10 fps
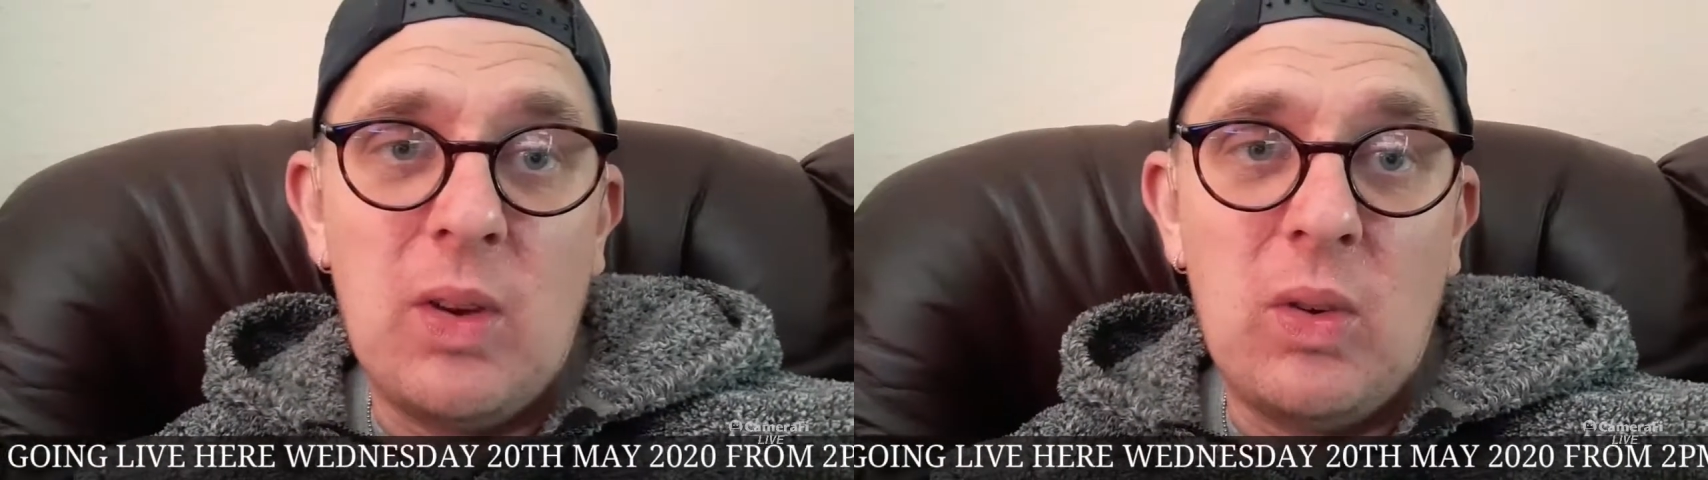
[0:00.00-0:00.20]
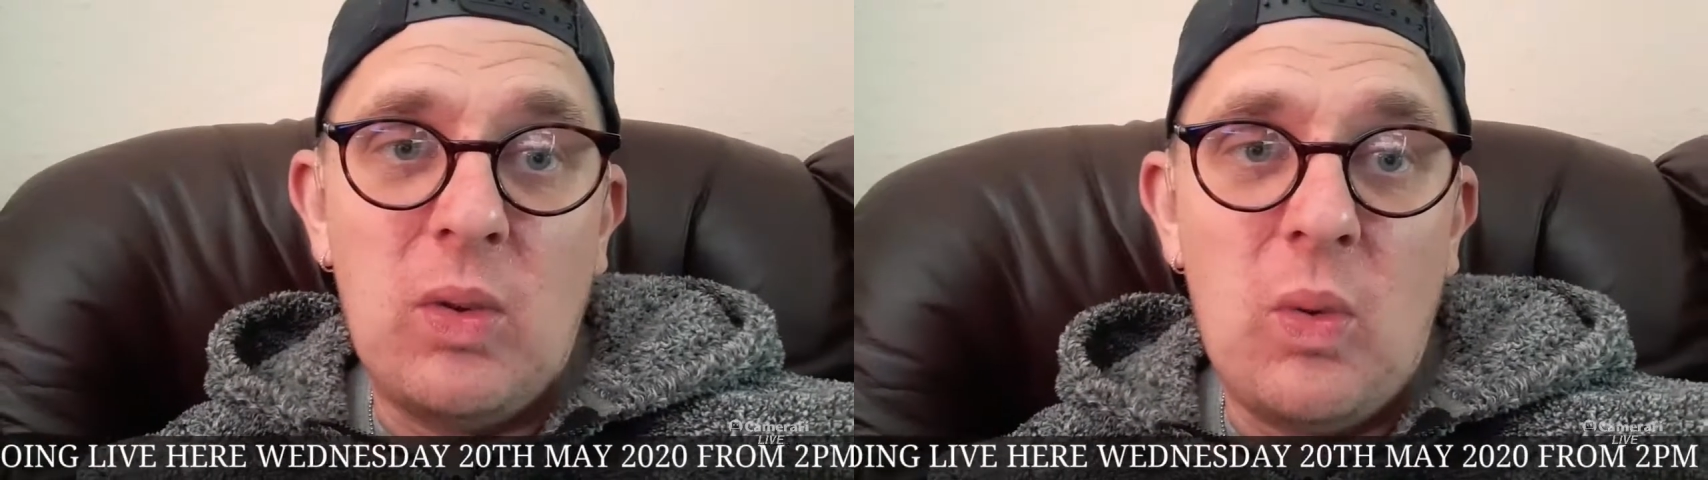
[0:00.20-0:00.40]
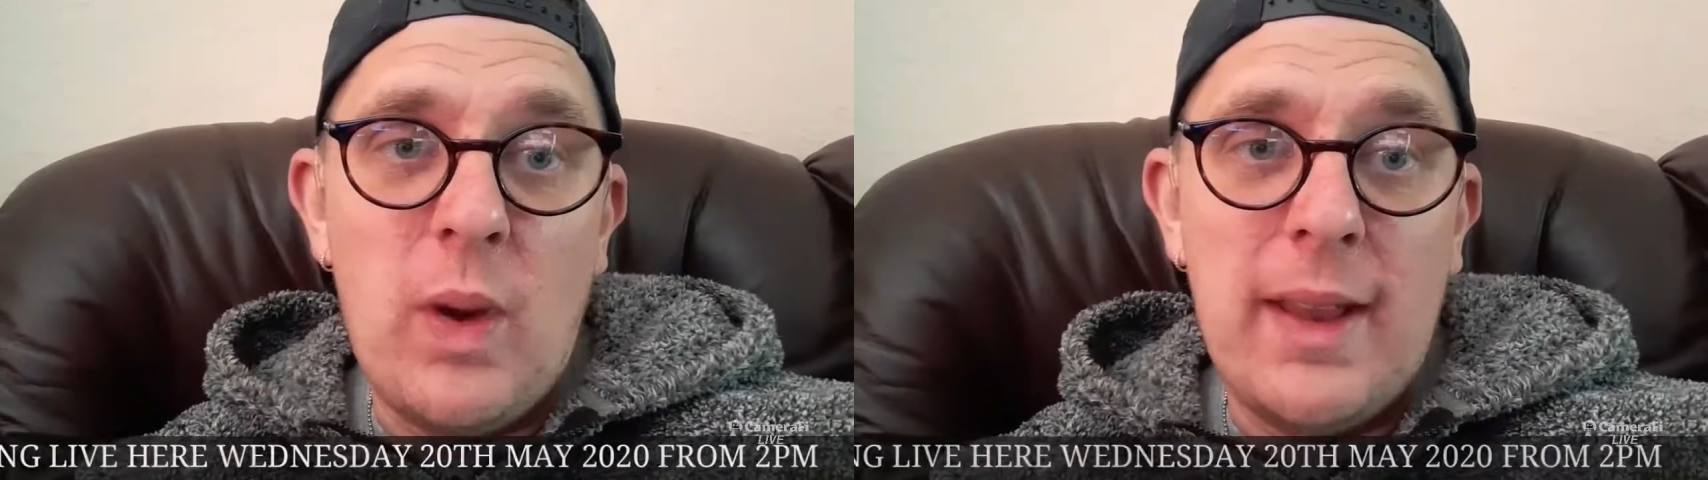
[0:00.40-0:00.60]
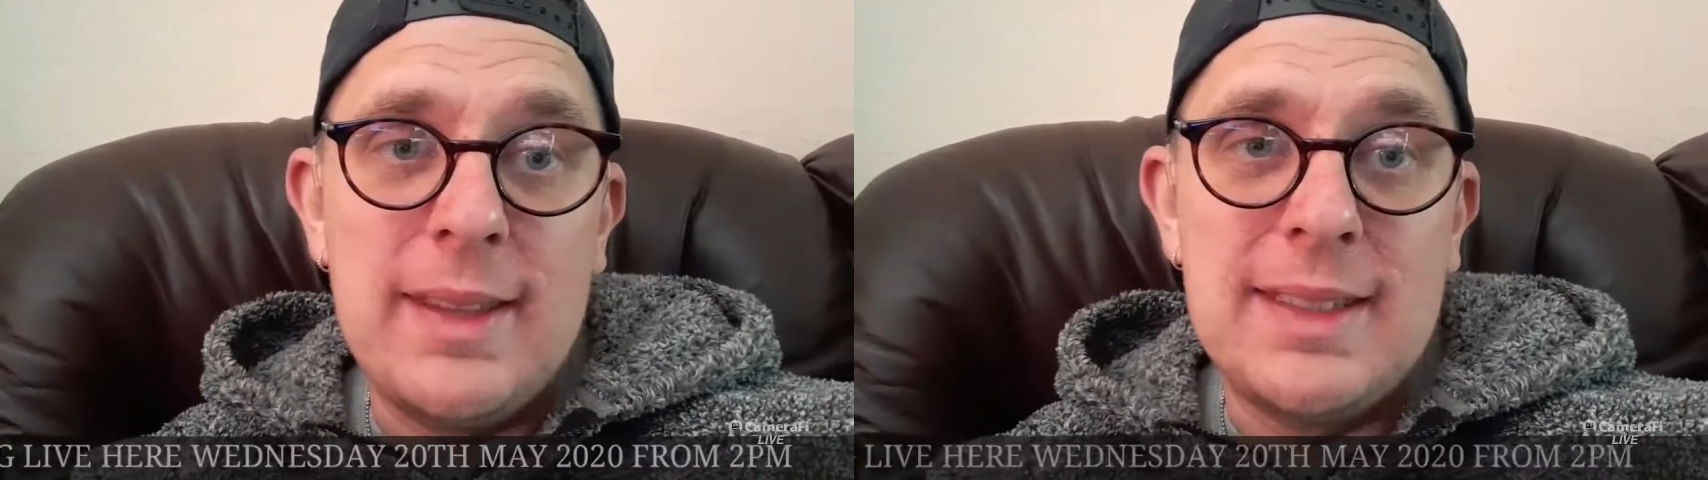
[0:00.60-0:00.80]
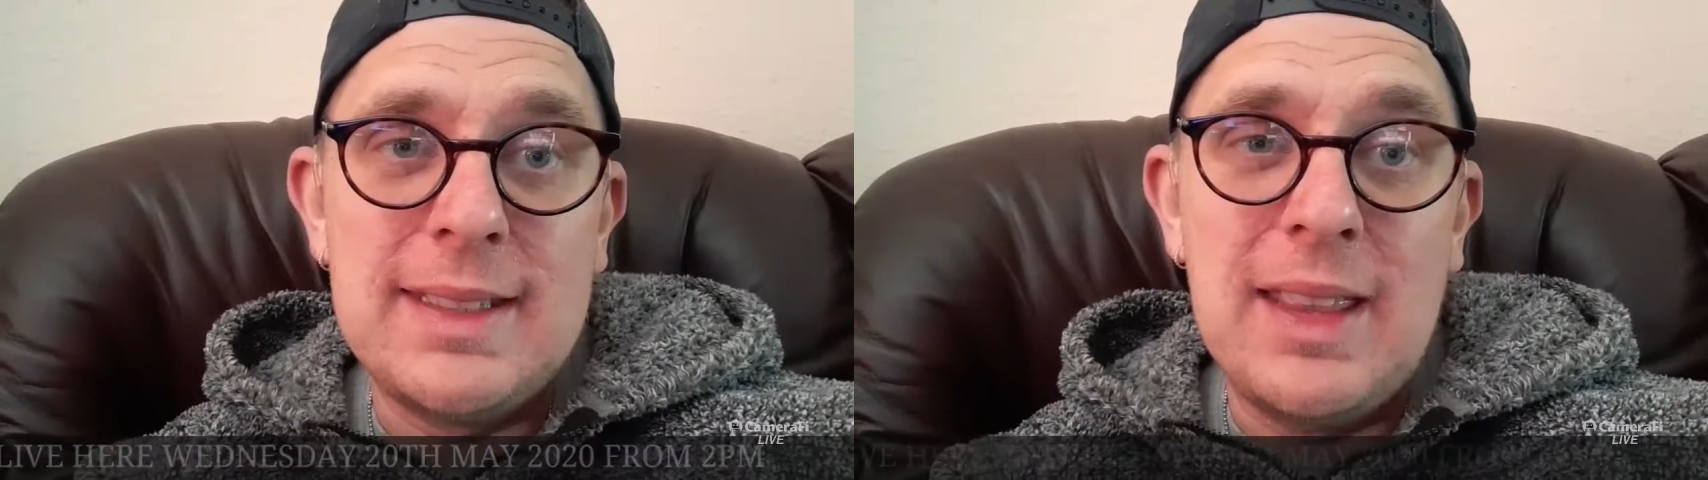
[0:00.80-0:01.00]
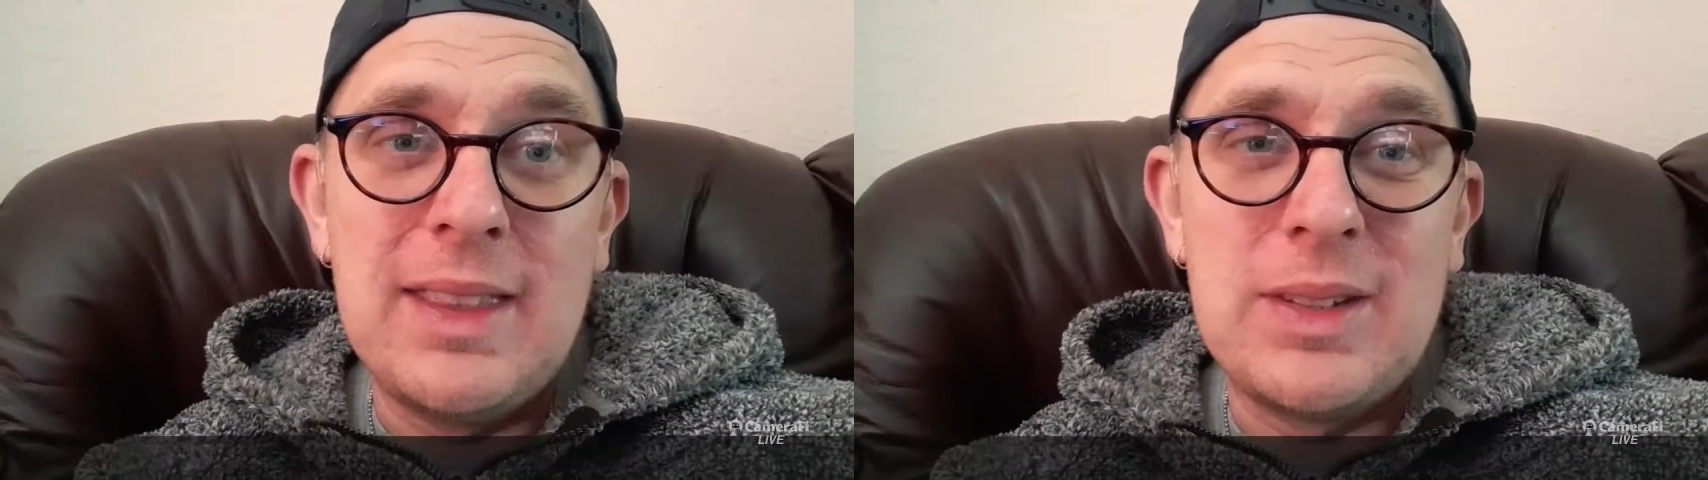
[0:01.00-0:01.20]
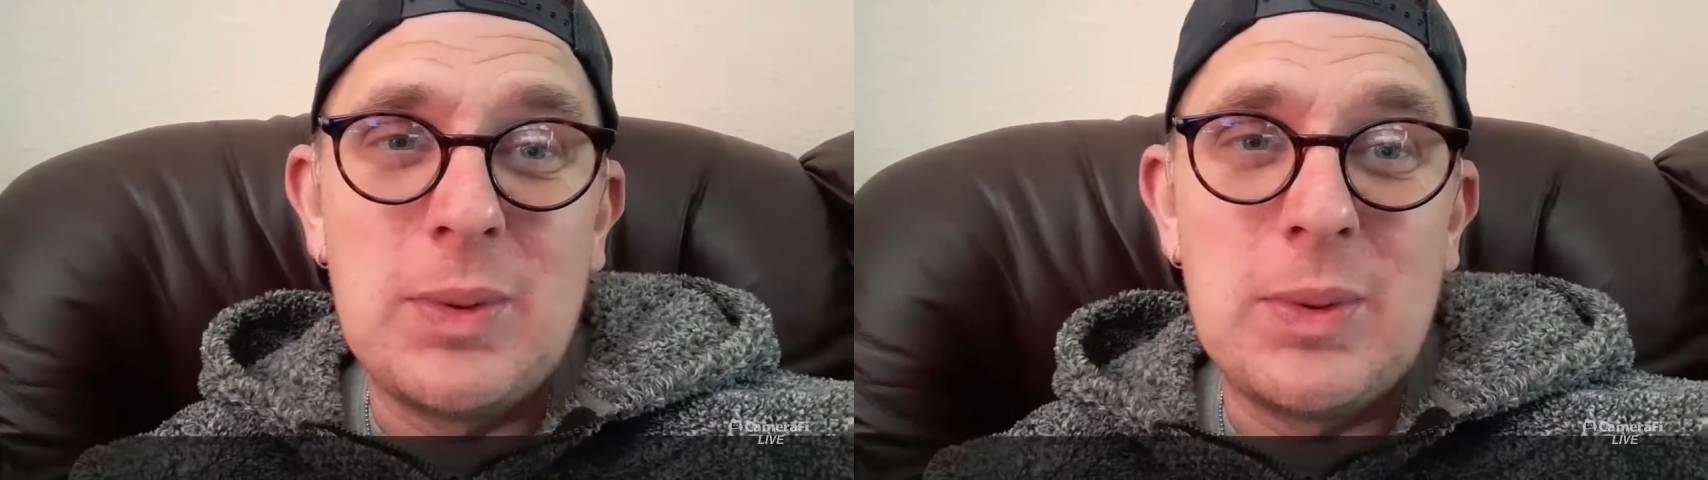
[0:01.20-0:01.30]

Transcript: on Wednesday the